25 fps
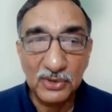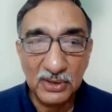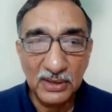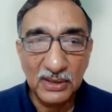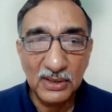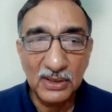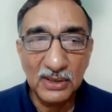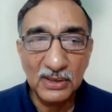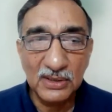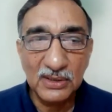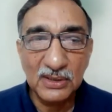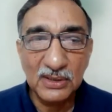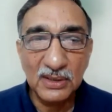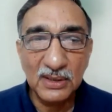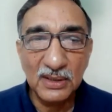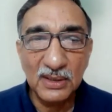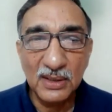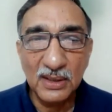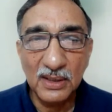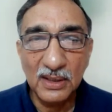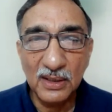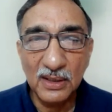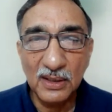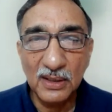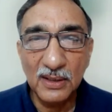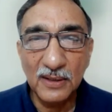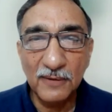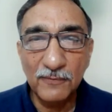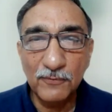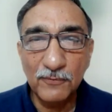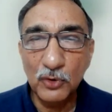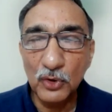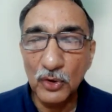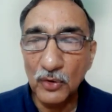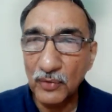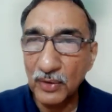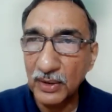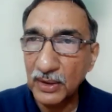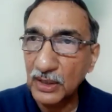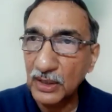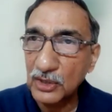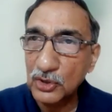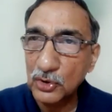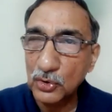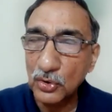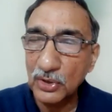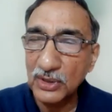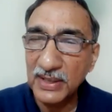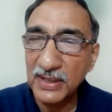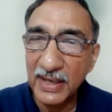It is, if you have
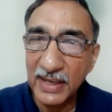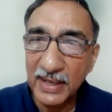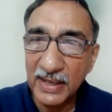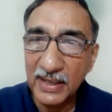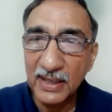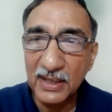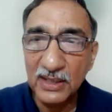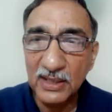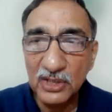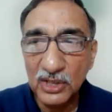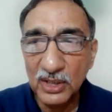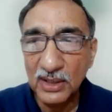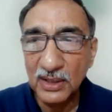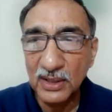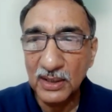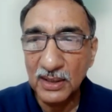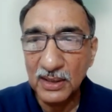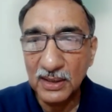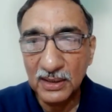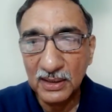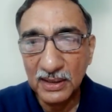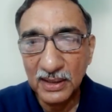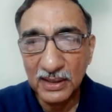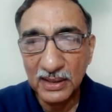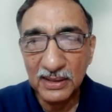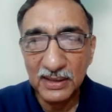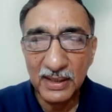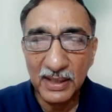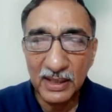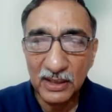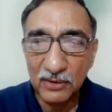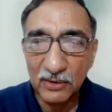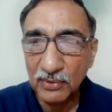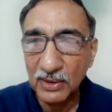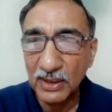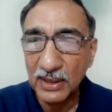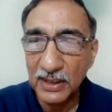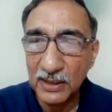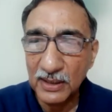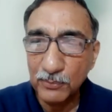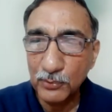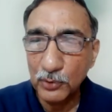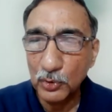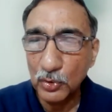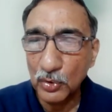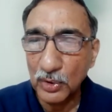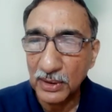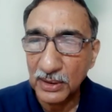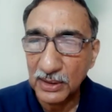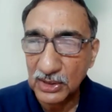understood Yang and Yin, then that will help
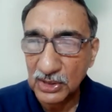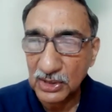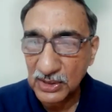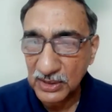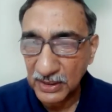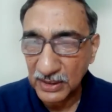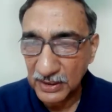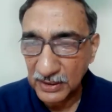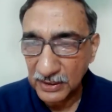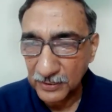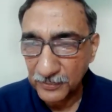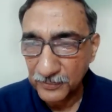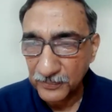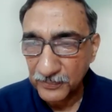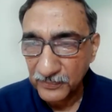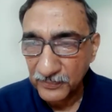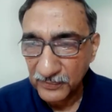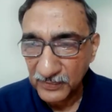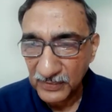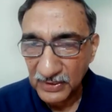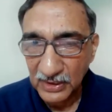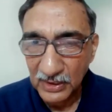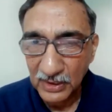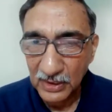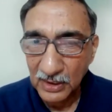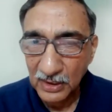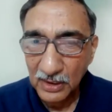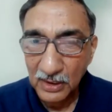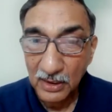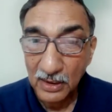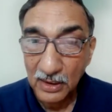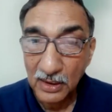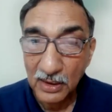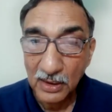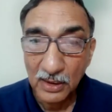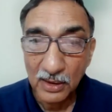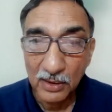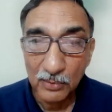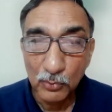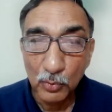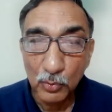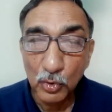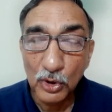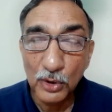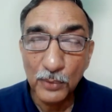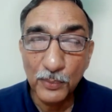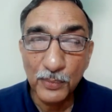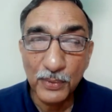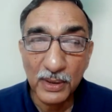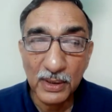you understand
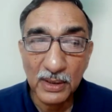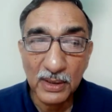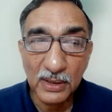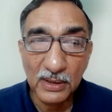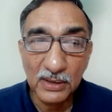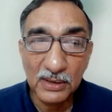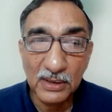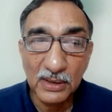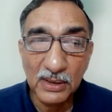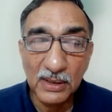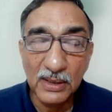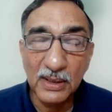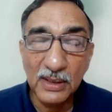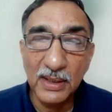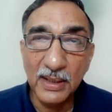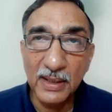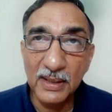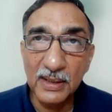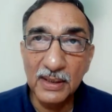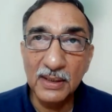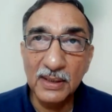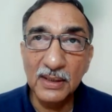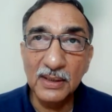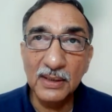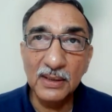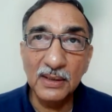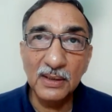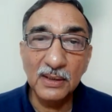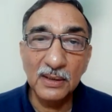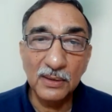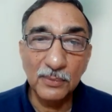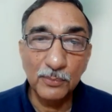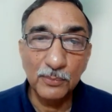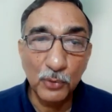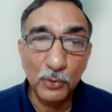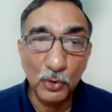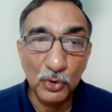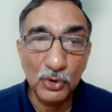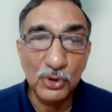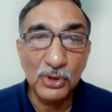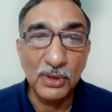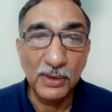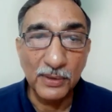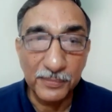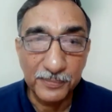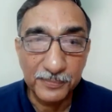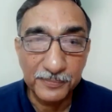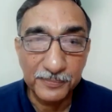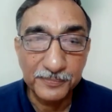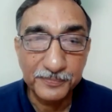Moola Prakriti and Purusha.